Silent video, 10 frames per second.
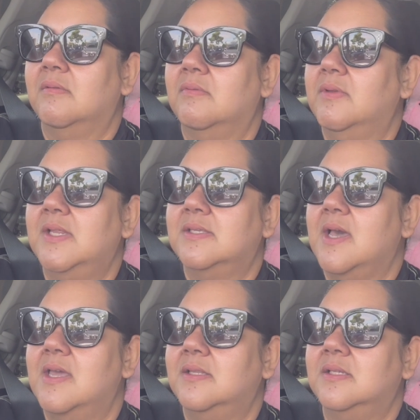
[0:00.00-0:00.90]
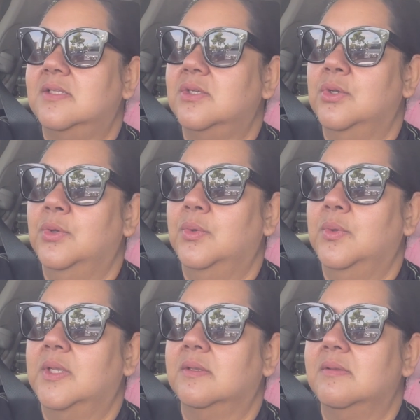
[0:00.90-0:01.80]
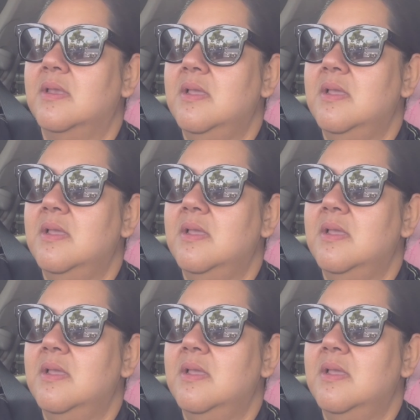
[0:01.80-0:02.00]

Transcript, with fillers: we decided to do and